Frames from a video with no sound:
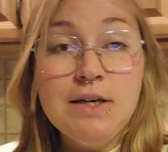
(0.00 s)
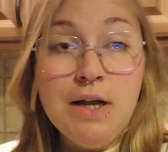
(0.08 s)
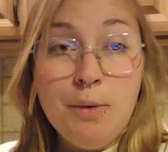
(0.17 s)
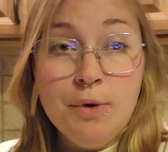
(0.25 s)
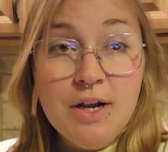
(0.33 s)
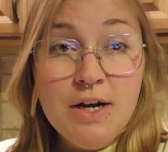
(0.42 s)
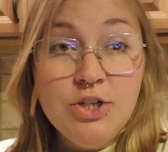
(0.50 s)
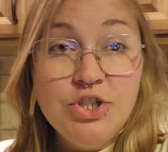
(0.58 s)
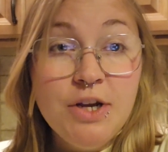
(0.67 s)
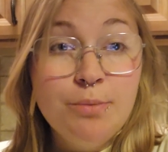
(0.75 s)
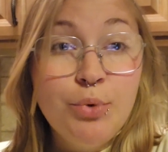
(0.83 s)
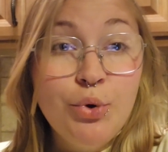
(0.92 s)
now we're gonna
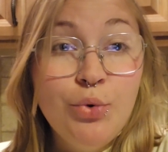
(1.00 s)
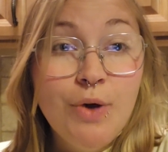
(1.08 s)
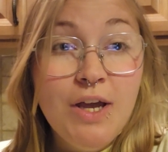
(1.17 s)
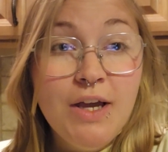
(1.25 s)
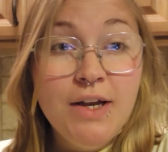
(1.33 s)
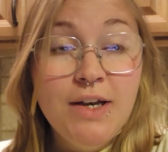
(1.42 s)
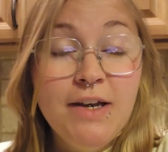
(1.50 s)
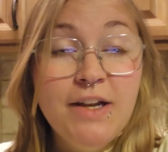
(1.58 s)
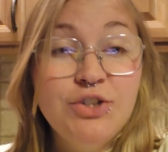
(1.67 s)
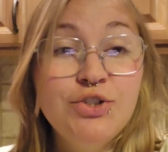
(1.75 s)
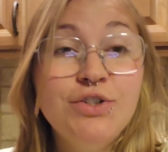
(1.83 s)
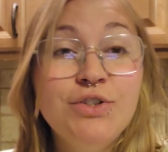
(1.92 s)
shampoo and
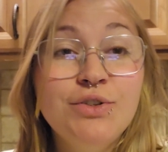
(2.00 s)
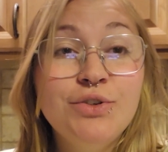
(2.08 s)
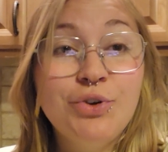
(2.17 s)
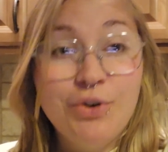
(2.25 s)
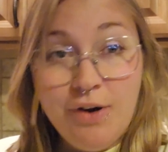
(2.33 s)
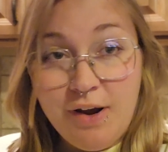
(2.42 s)
condition her